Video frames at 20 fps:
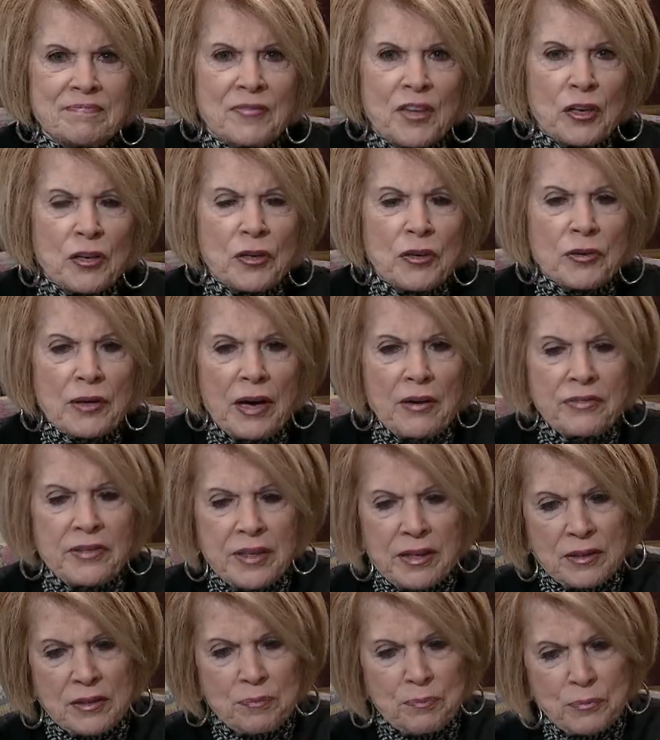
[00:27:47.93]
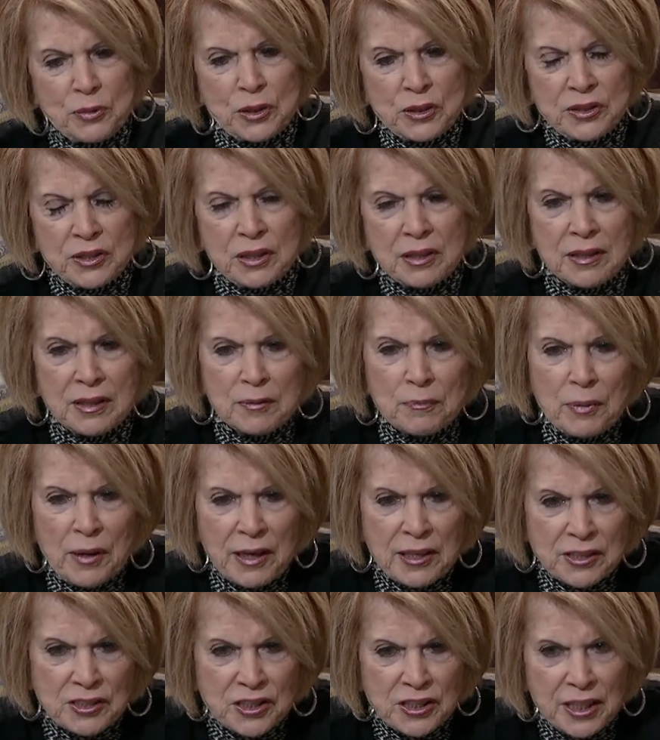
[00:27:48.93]
That you're out there pushing
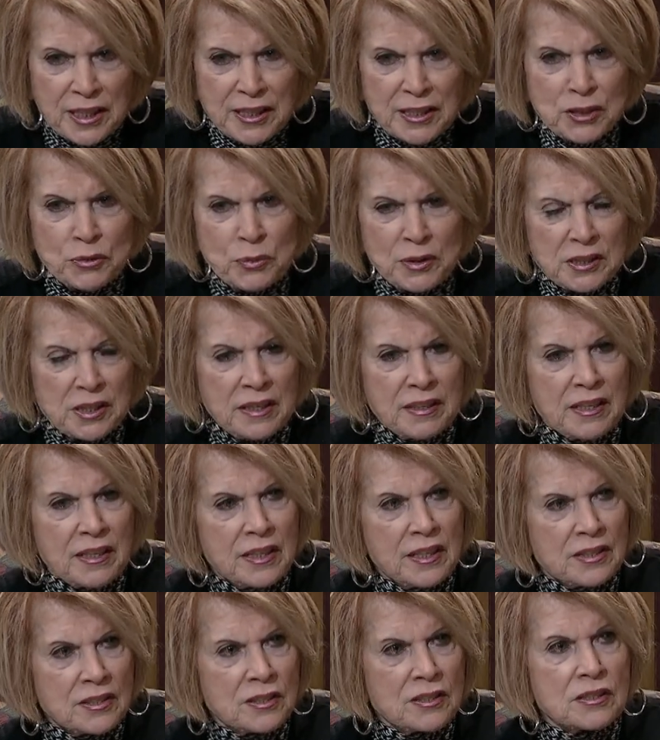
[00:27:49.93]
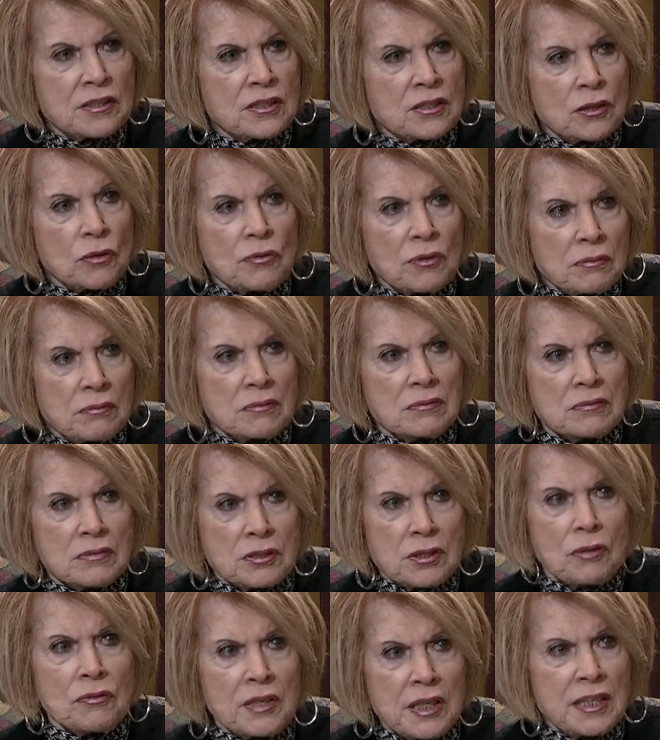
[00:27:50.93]
apologetics, which I think is so
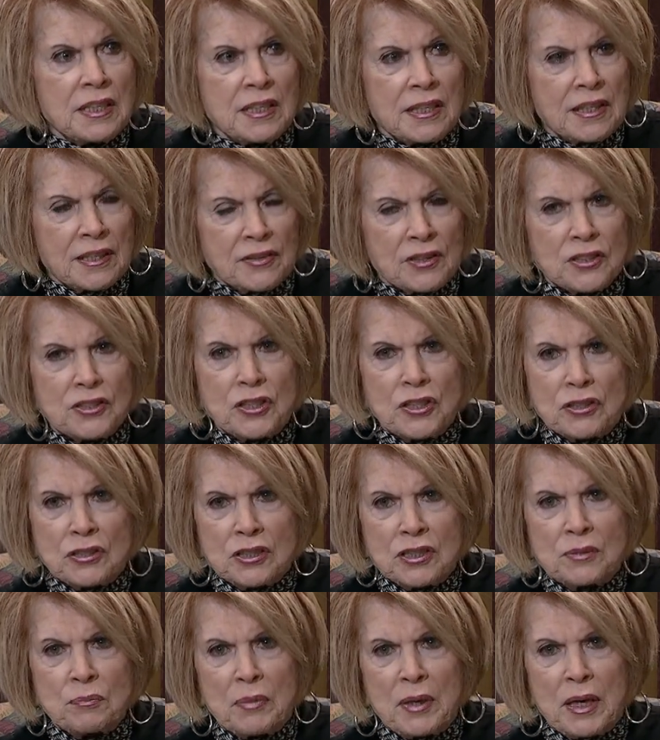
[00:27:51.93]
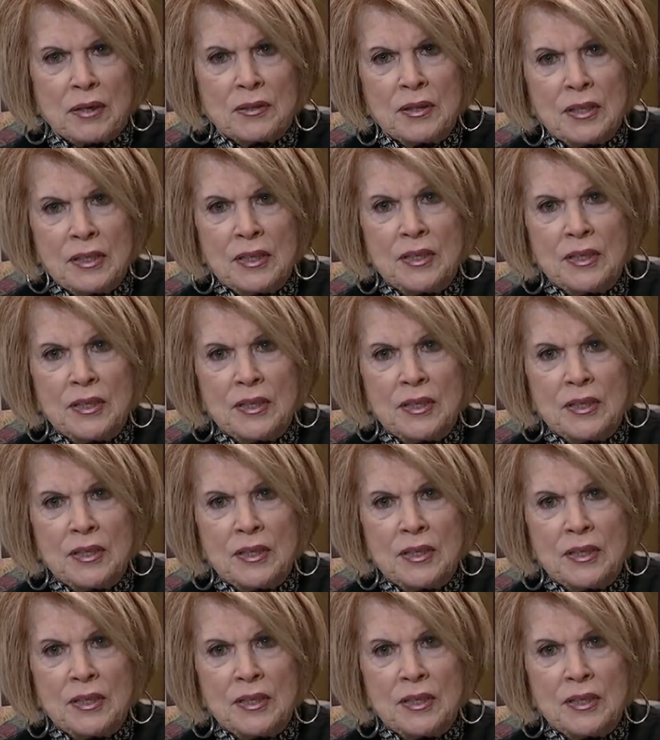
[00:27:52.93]
needed in the church. But